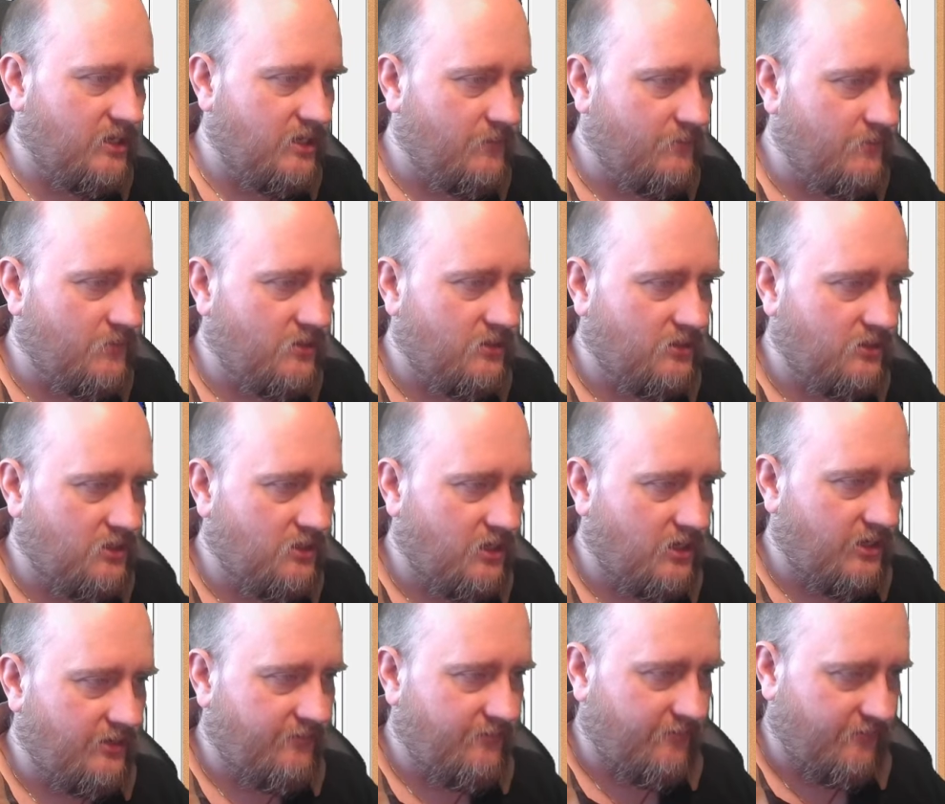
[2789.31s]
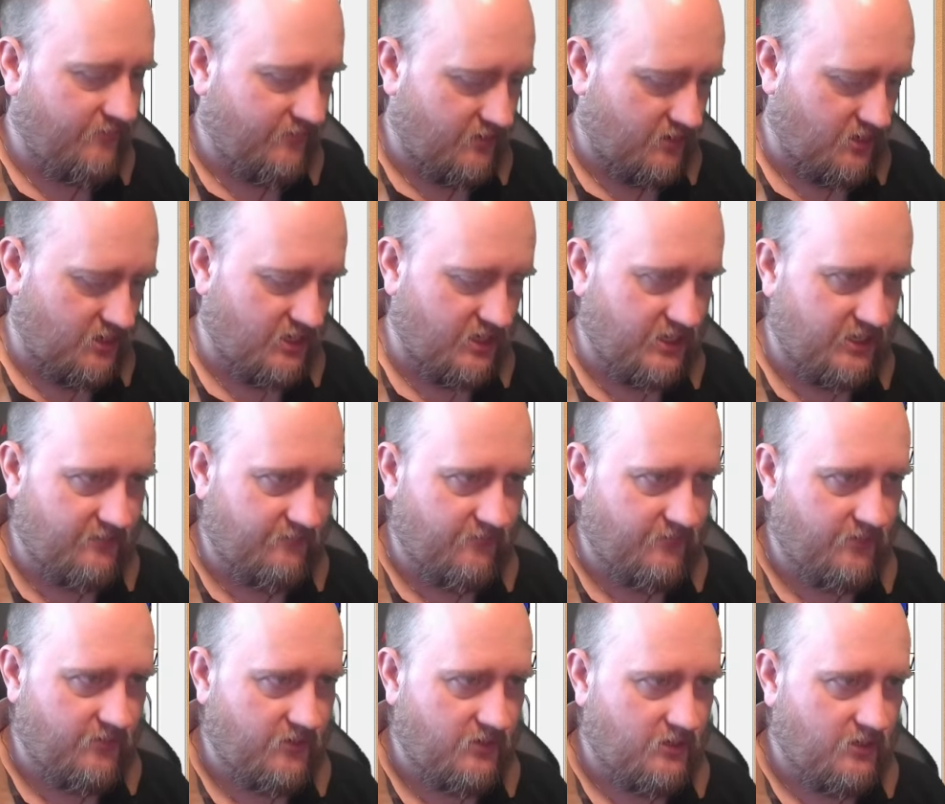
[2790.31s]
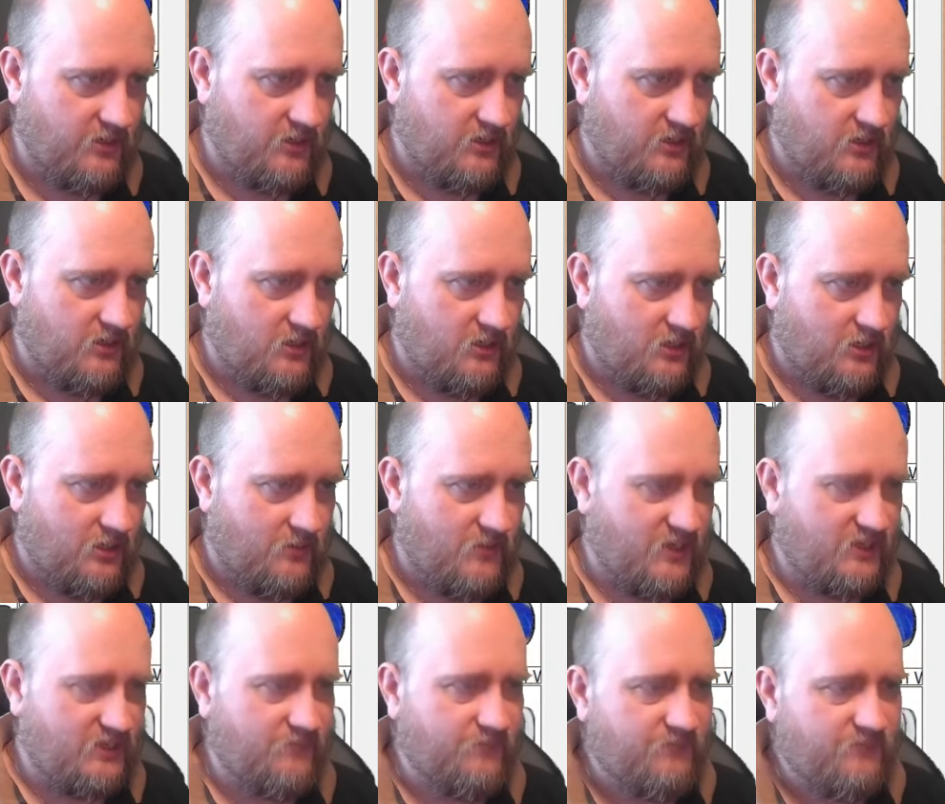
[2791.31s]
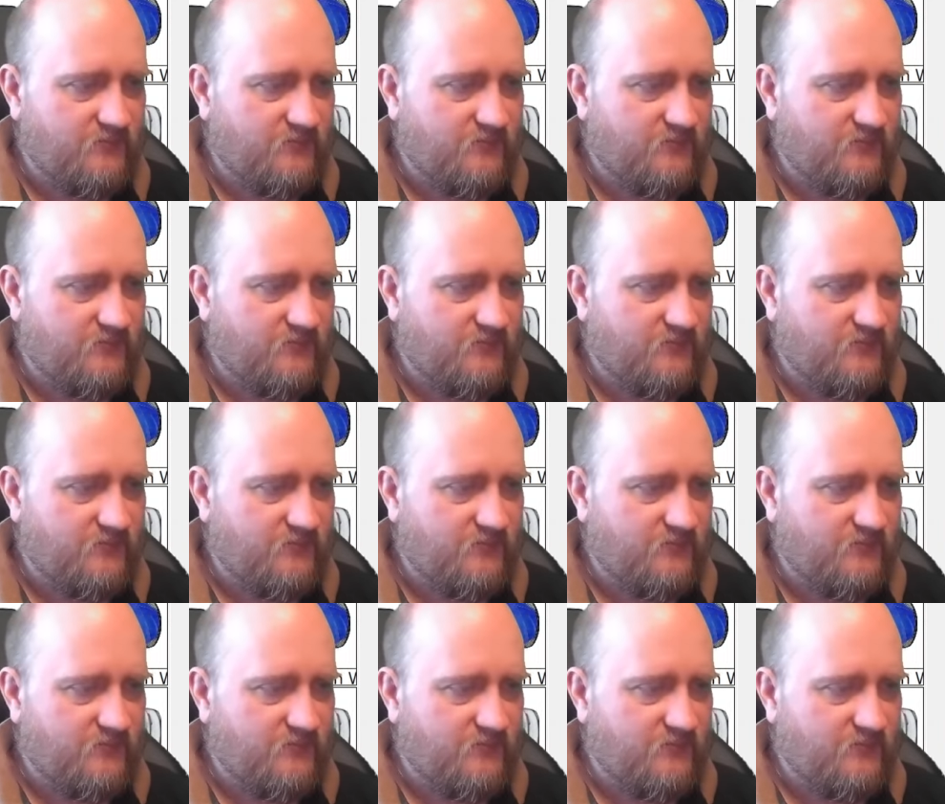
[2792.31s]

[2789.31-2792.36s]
I'm gonna try 5. But